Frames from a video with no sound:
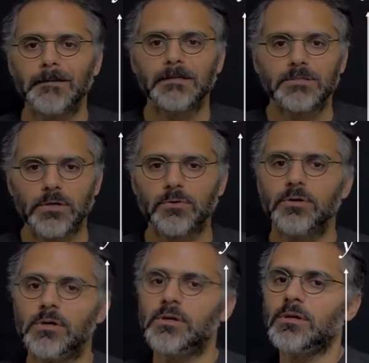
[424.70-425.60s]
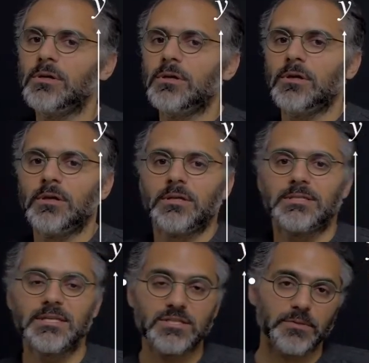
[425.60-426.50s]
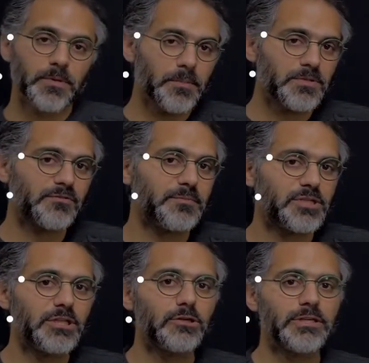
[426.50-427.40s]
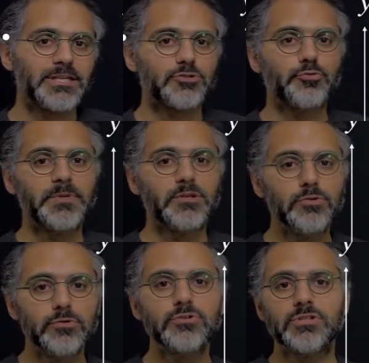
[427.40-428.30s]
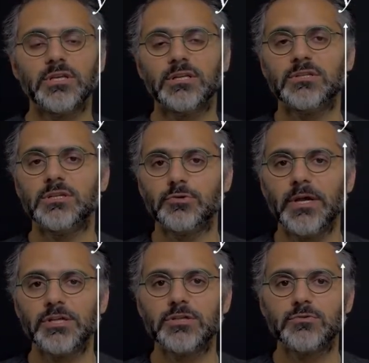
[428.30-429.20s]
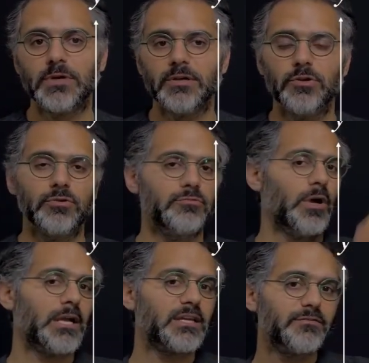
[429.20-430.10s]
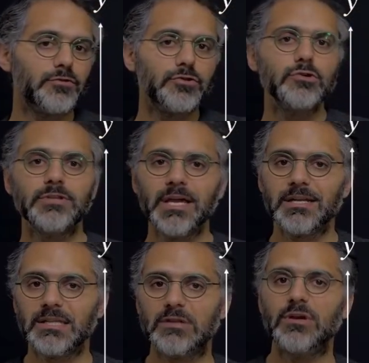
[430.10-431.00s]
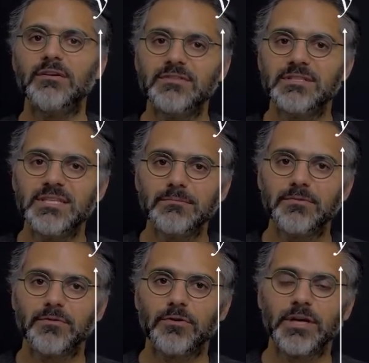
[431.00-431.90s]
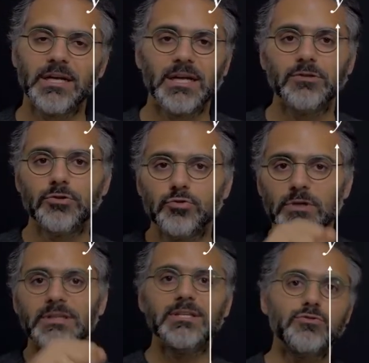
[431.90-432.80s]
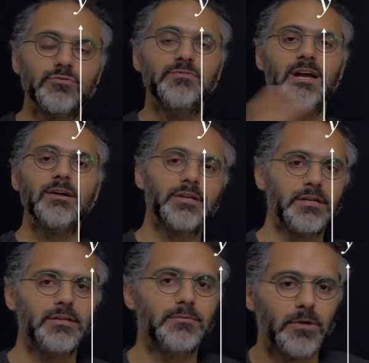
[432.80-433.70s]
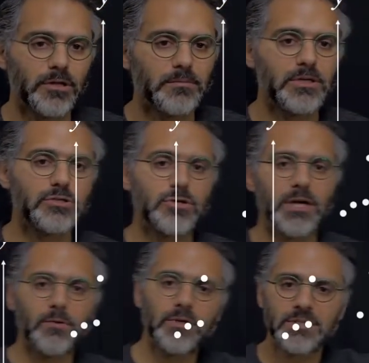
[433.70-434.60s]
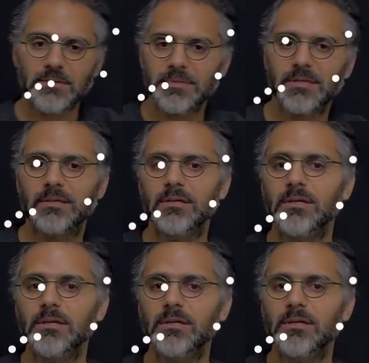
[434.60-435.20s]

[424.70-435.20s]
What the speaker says: So since the purpose of machine learning is to be used in situations where I give you new data that you haven't seen before, and I don't want this to vary the model much, so I want something